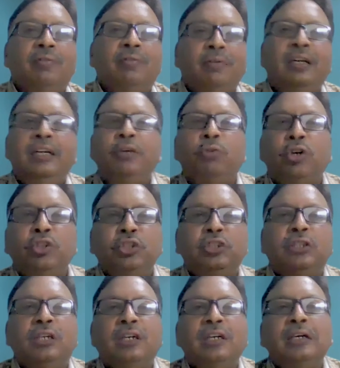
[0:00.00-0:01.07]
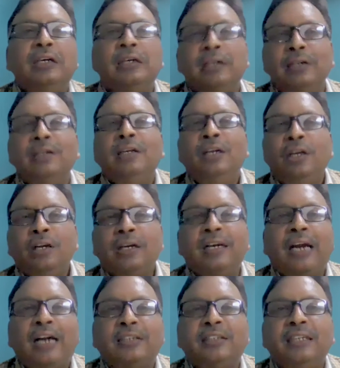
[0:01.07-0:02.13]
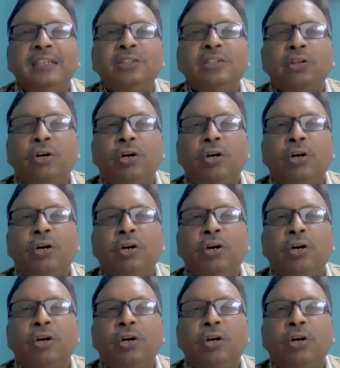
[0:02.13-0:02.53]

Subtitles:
when it was Cat6